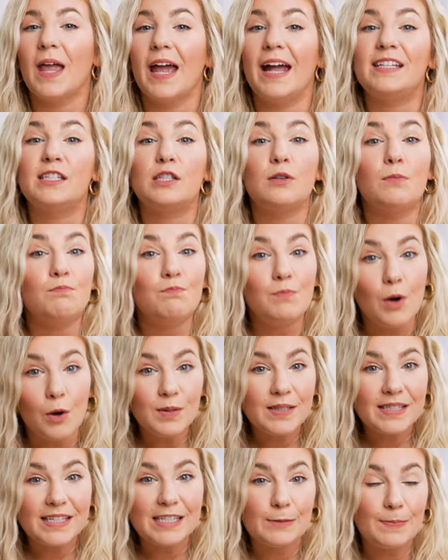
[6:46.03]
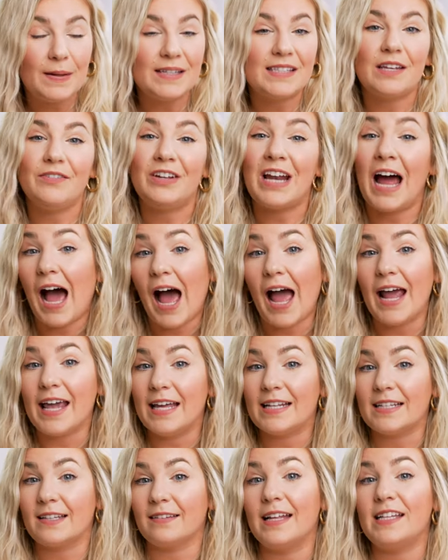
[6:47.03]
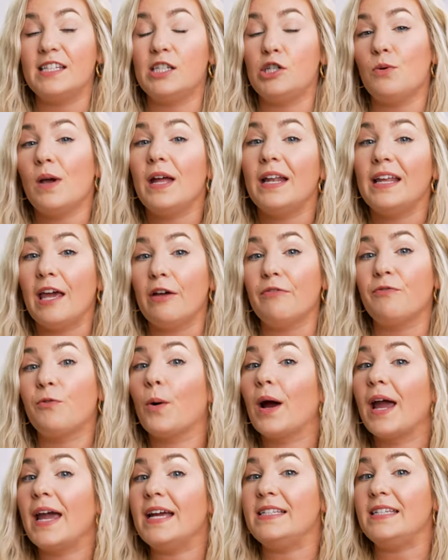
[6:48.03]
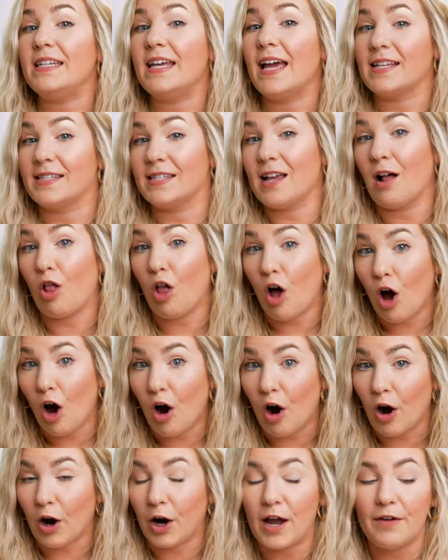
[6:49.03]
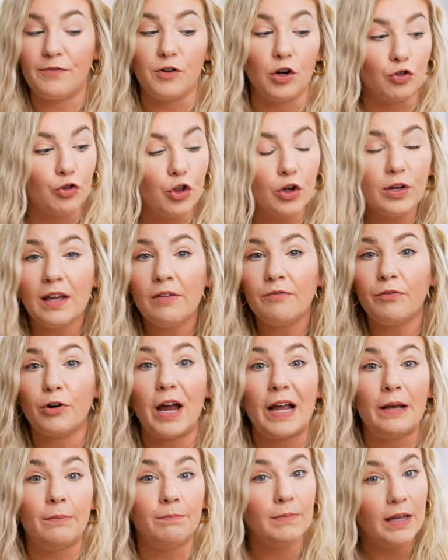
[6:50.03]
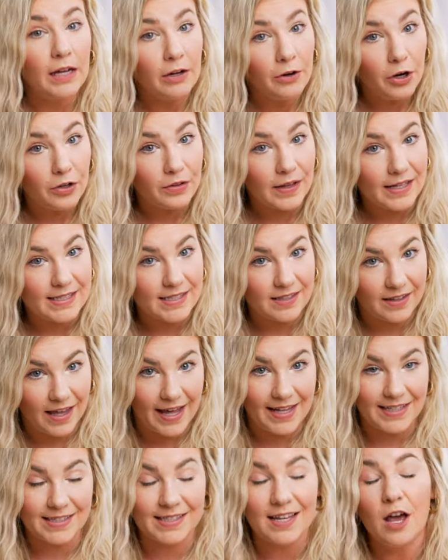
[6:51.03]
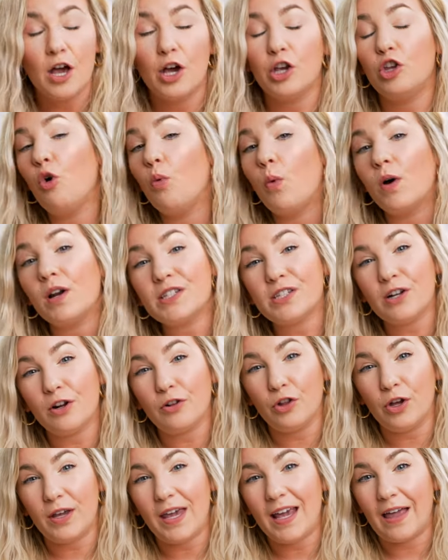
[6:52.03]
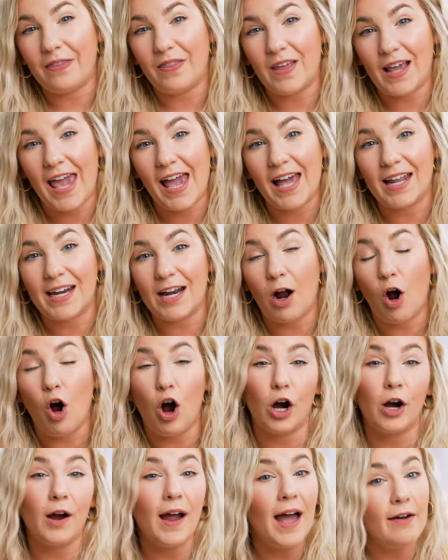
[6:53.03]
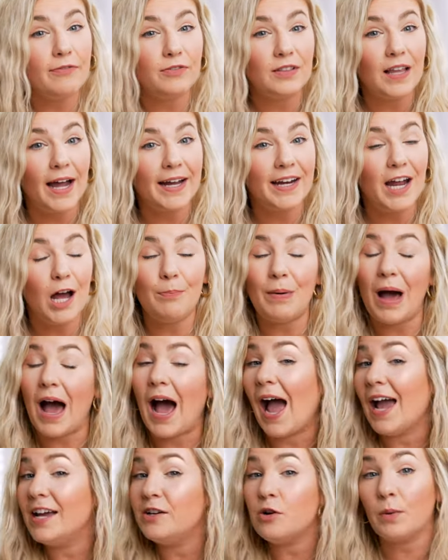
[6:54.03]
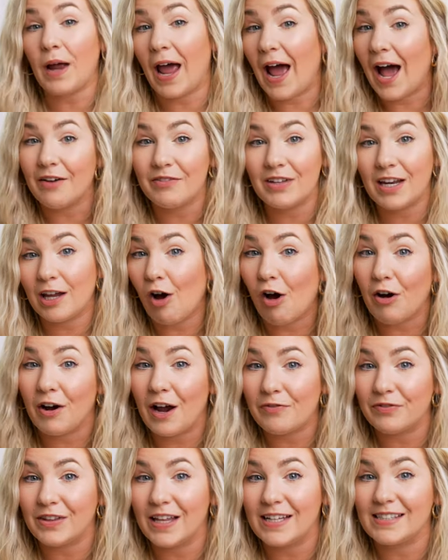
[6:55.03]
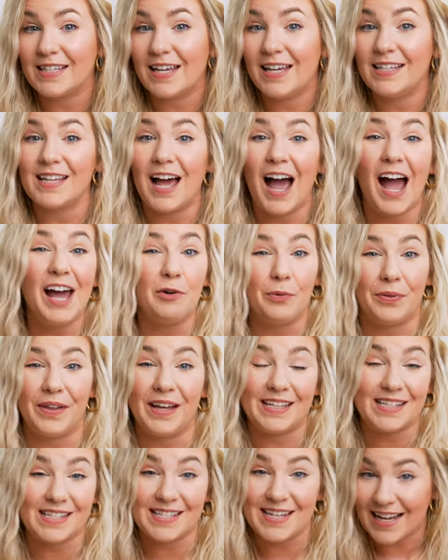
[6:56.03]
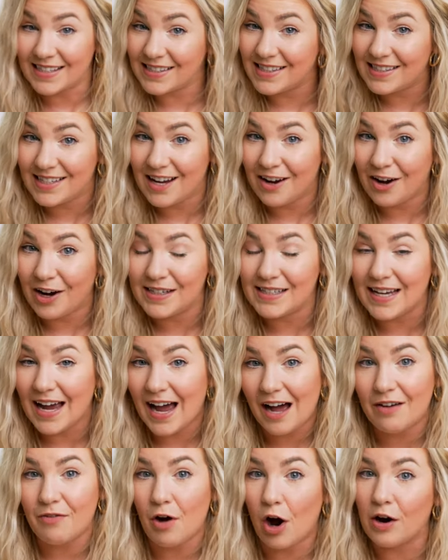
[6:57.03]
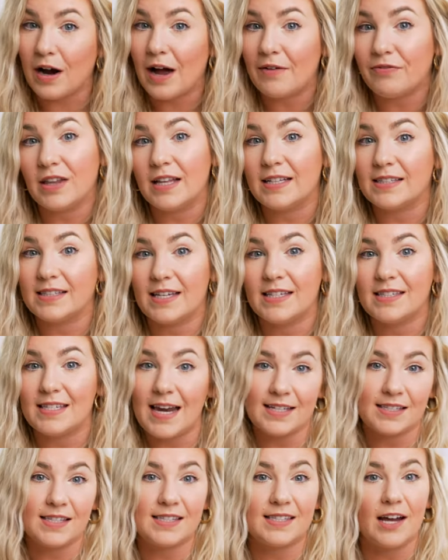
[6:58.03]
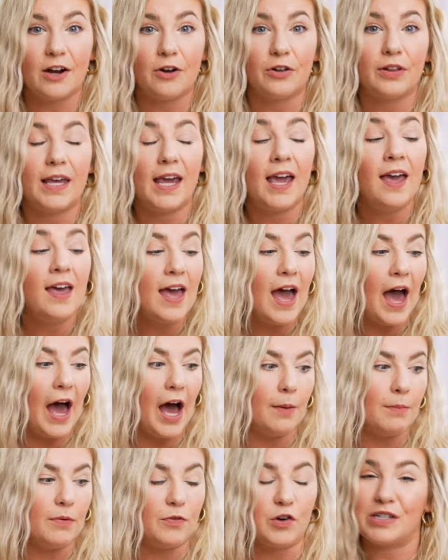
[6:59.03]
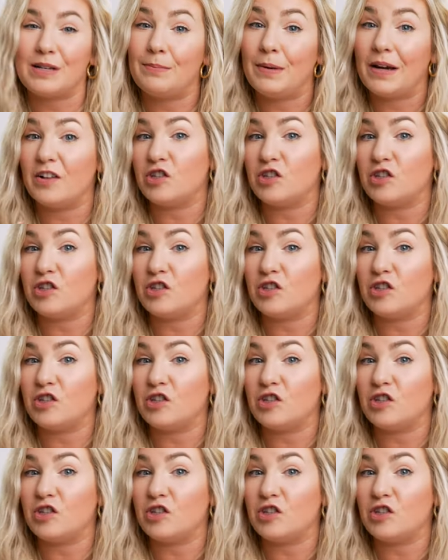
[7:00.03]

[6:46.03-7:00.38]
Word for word: it's the most expensive and high-end lens you can get for a DSLR. If you're looking for a mirrorless lens, you'll wanna start looking at the Canon RF lineup. I don't have any RF lenses. I don't think it's necessary to have RF lenses necessarily um, if you're somebody